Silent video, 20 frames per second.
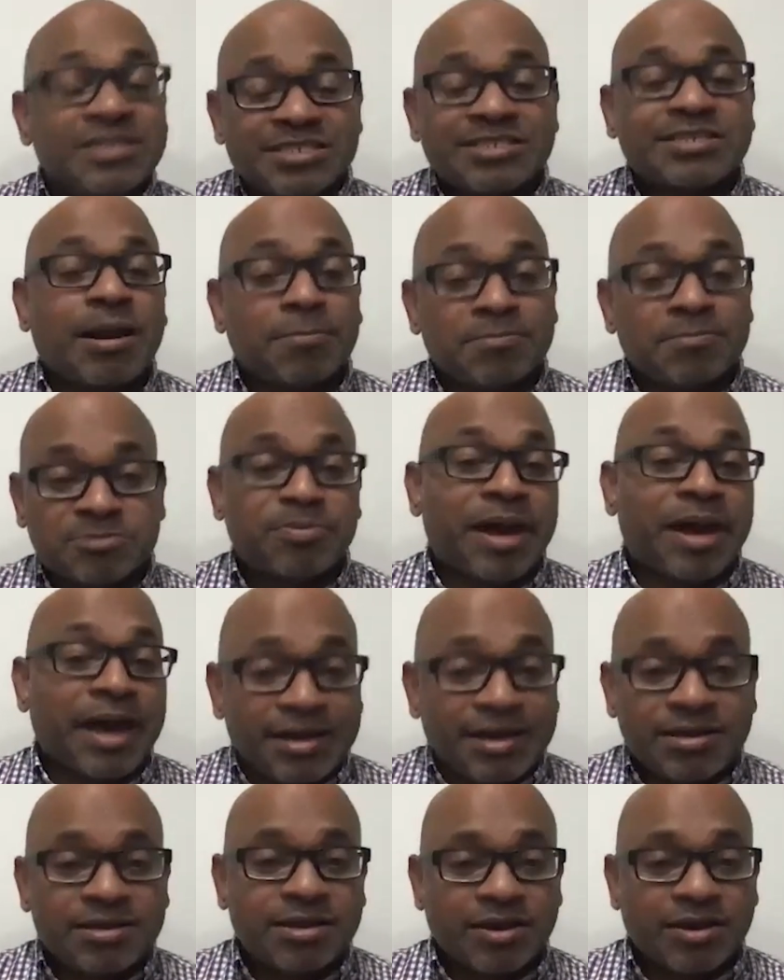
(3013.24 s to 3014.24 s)
comes
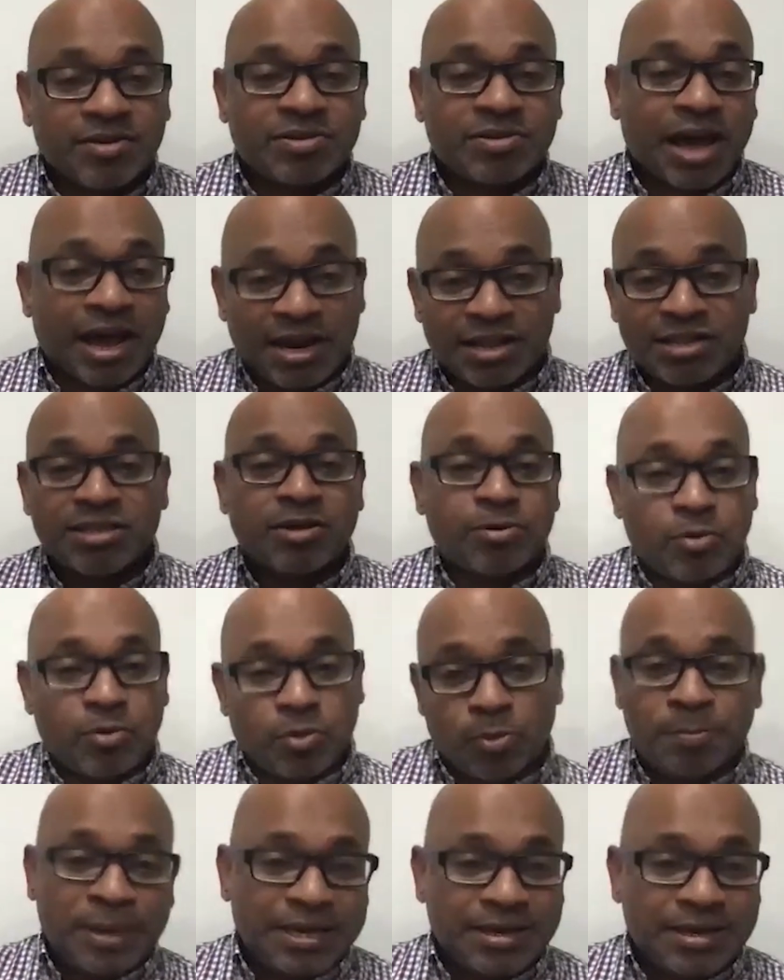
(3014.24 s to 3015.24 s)
back, another
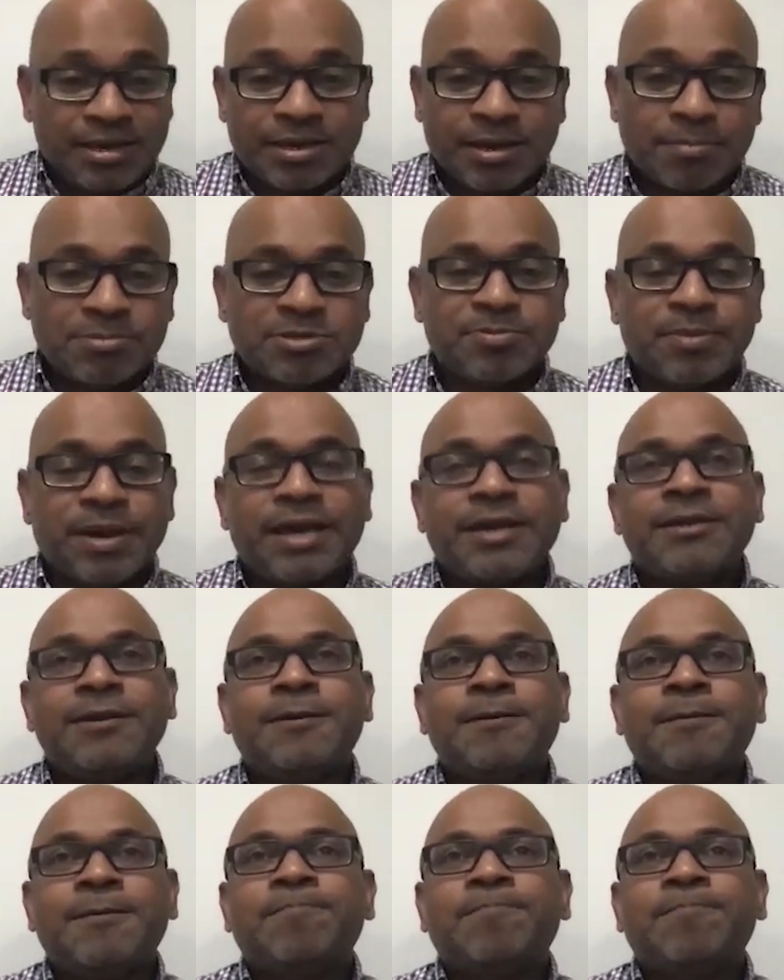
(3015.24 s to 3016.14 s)
peak comes back,